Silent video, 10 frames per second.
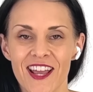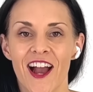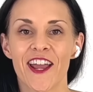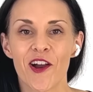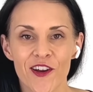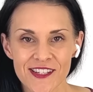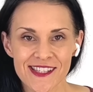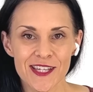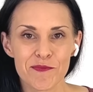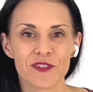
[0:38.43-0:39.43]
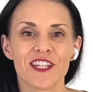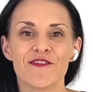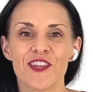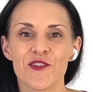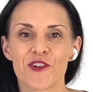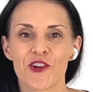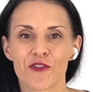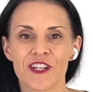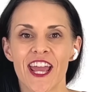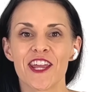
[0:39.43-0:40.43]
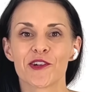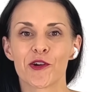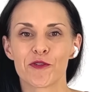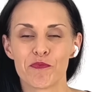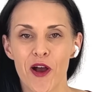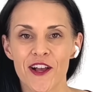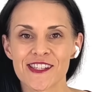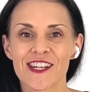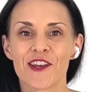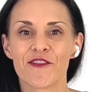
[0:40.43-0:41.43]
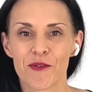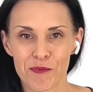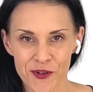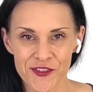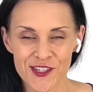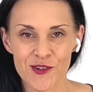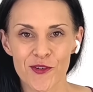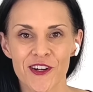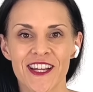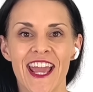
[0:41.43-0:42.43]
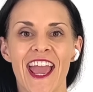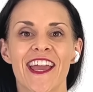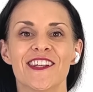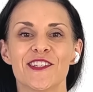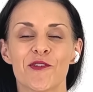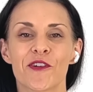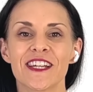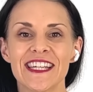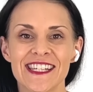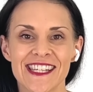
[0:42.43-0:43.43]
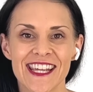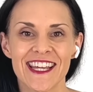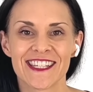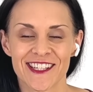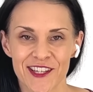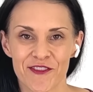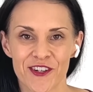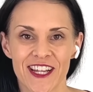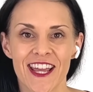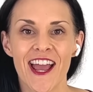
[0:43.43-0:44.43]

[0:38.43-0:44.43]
I honestly believe that you can create your own positive birth story and your easy delivery